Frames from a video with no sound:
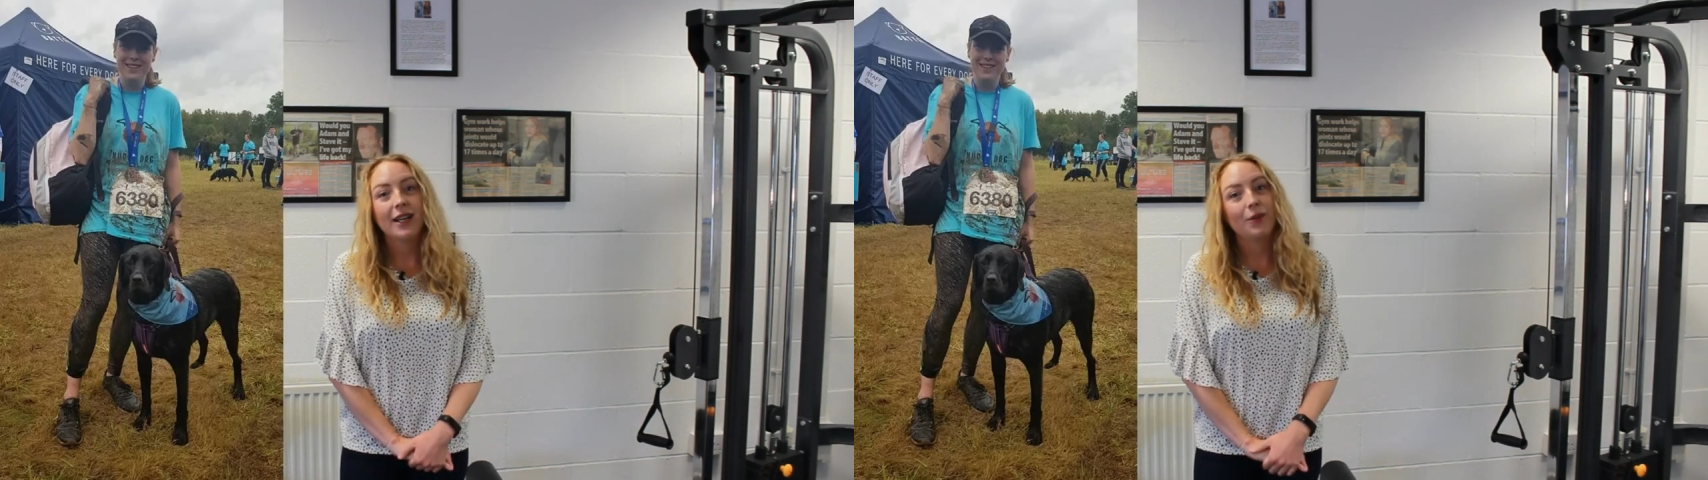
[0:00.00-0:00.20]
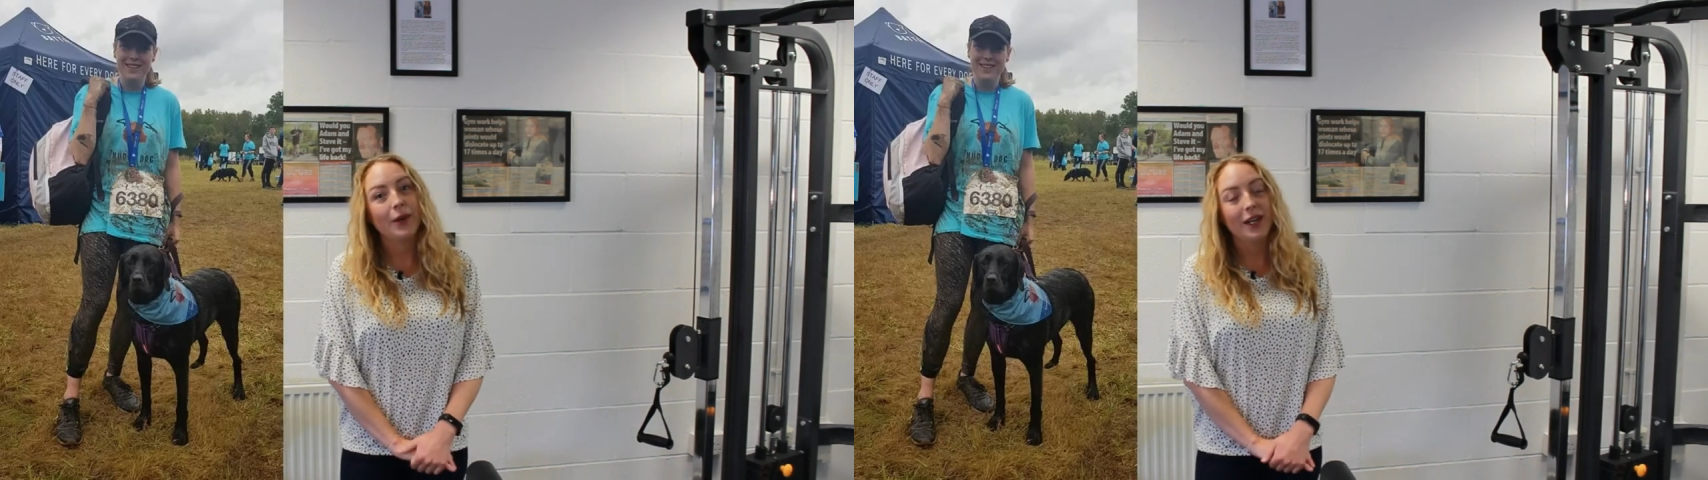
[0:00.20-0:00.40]

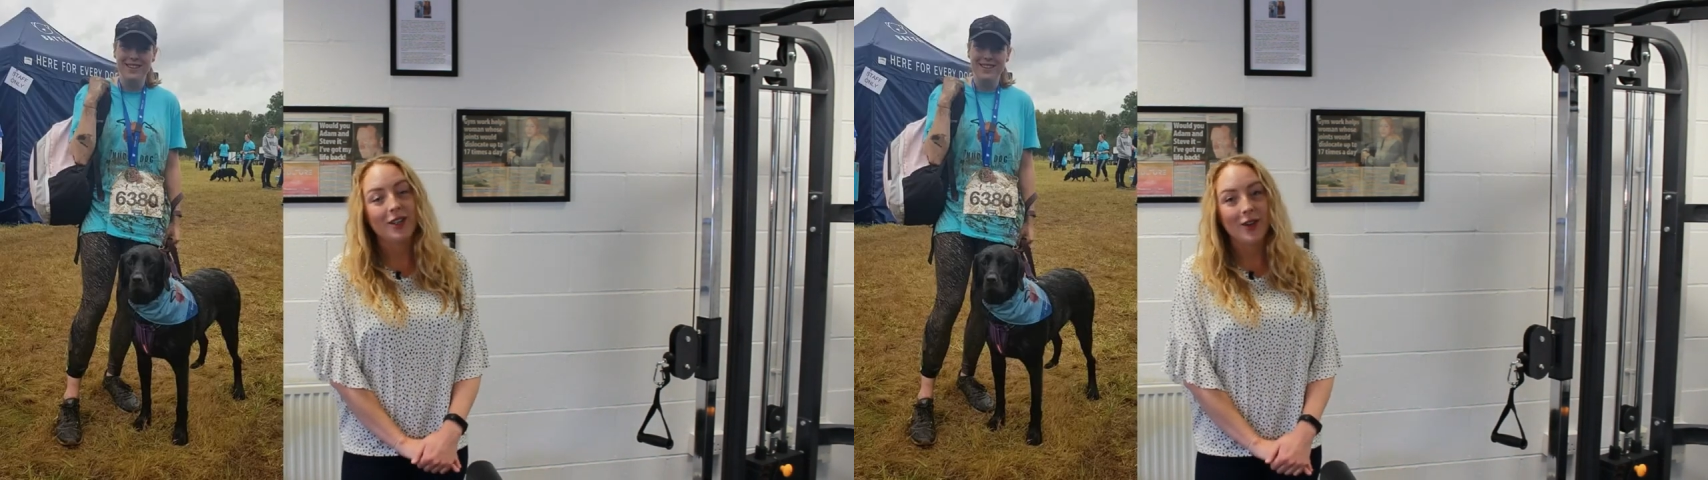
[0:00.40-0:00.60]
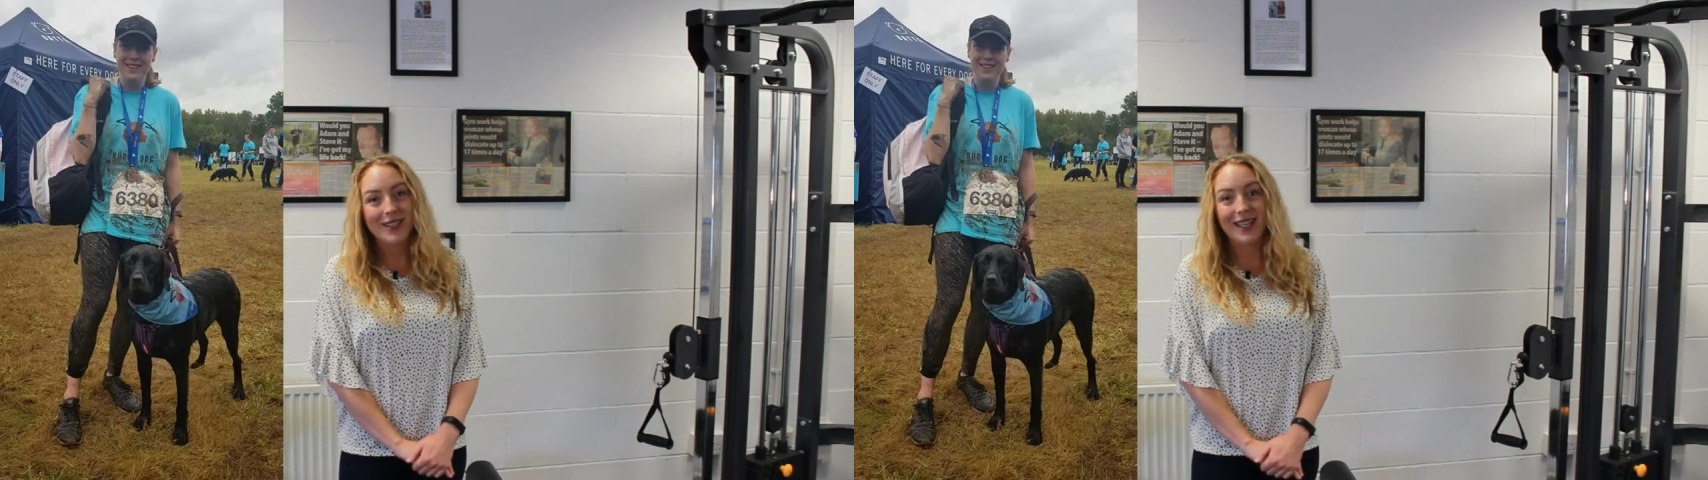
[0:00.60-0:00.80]
and I work in
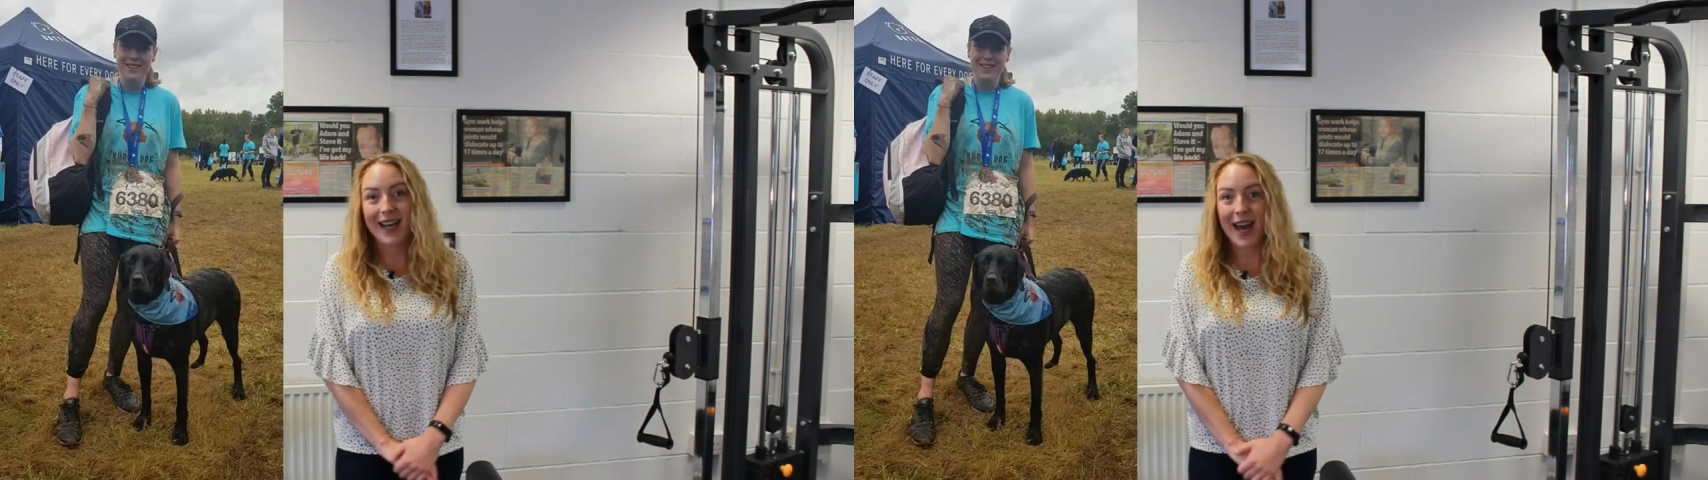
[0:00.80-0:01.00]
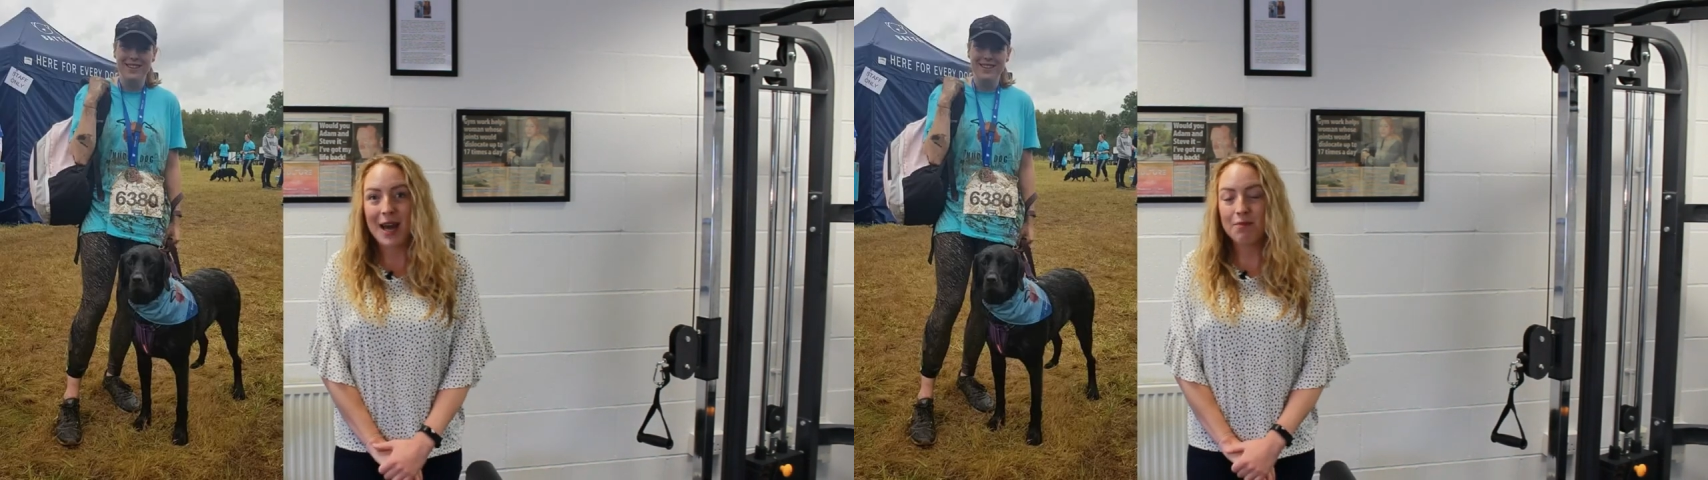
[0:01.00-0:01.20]
a doggy
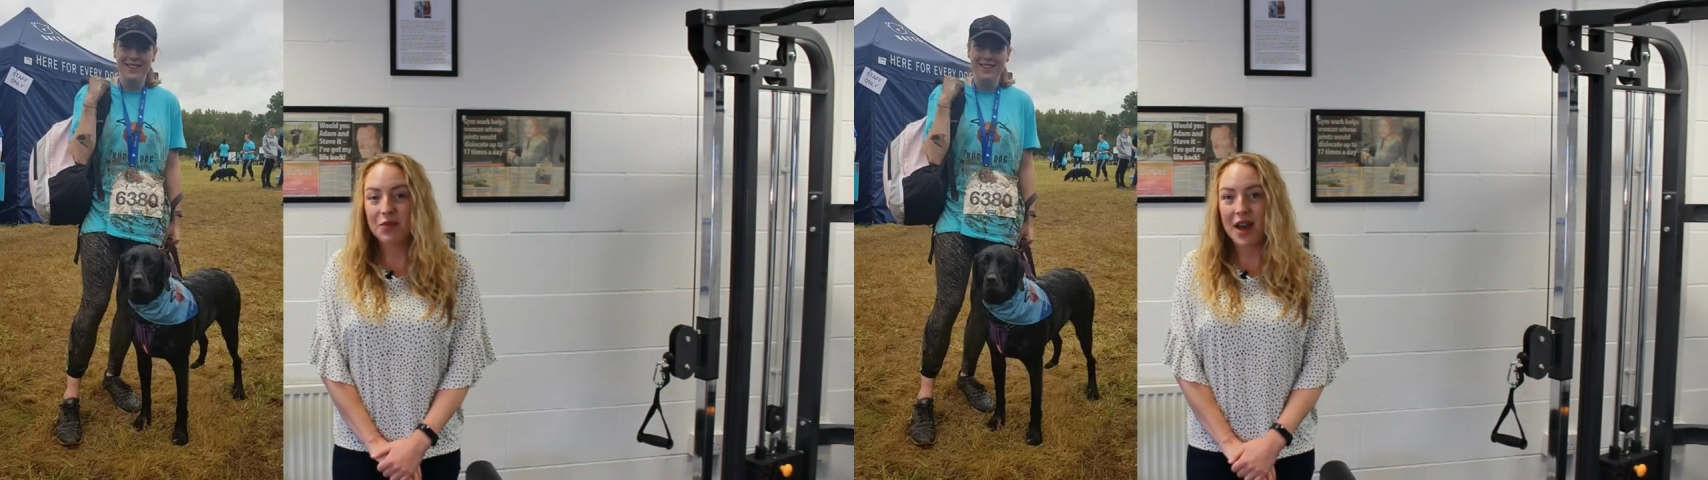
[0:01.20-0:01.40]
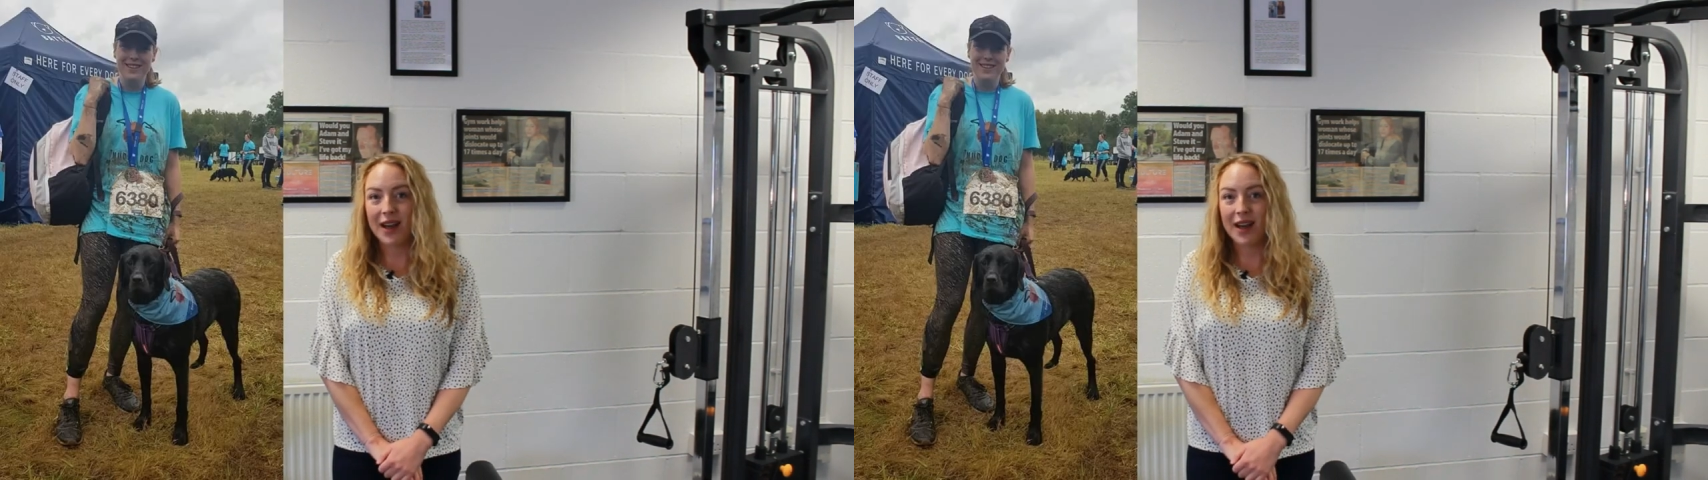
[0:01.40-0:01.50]
daycare